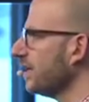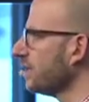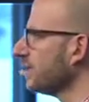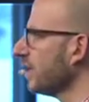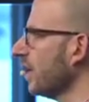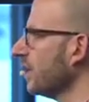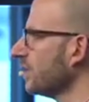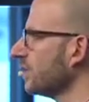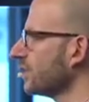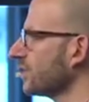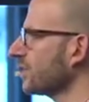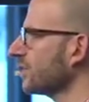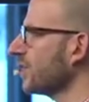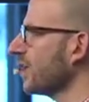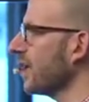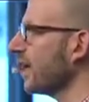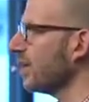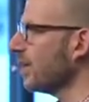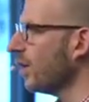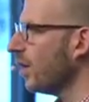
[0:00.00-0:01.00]
to
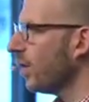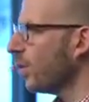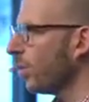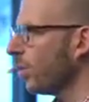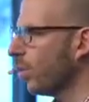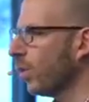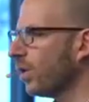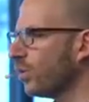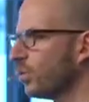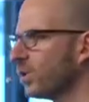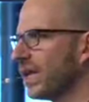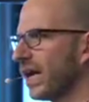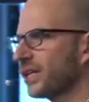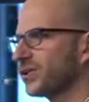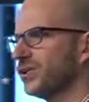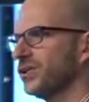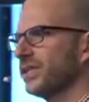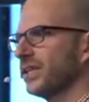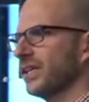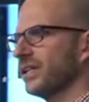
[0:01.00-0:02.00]
understand what would
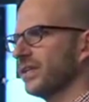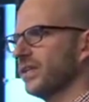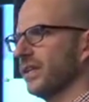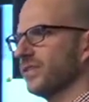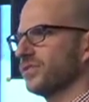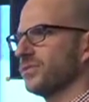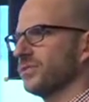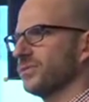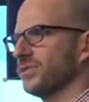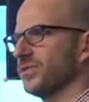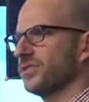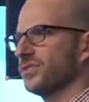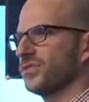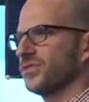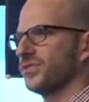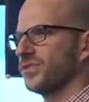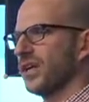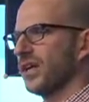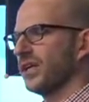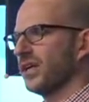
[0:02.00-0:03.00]
actually get customers to
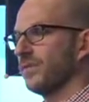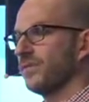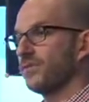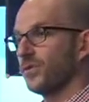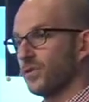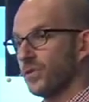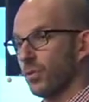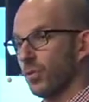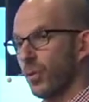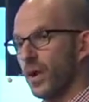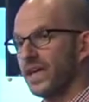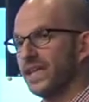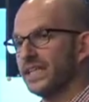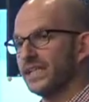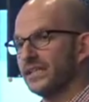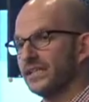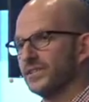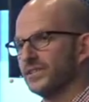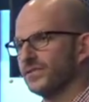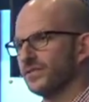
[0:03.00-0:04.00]
sign up for the
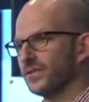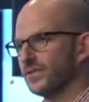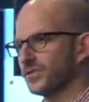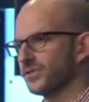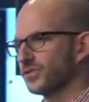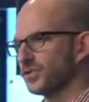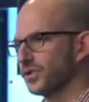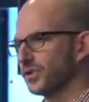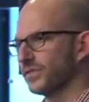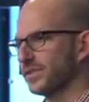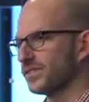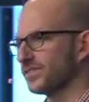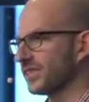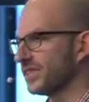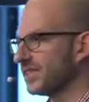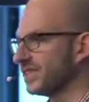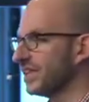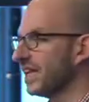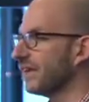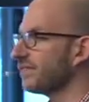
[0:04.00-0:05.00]
waiting list for a service they
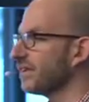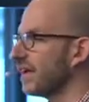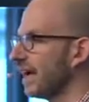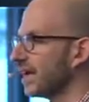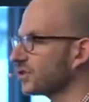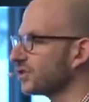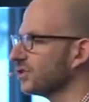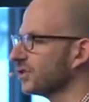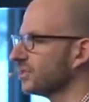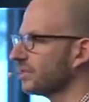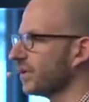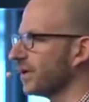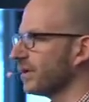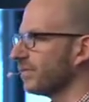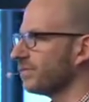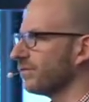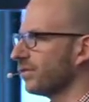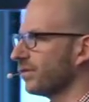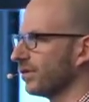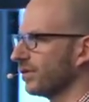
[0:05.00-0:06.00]
didn't have to actually pay
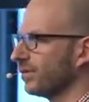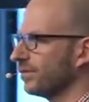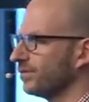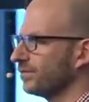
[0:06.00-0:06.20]
for.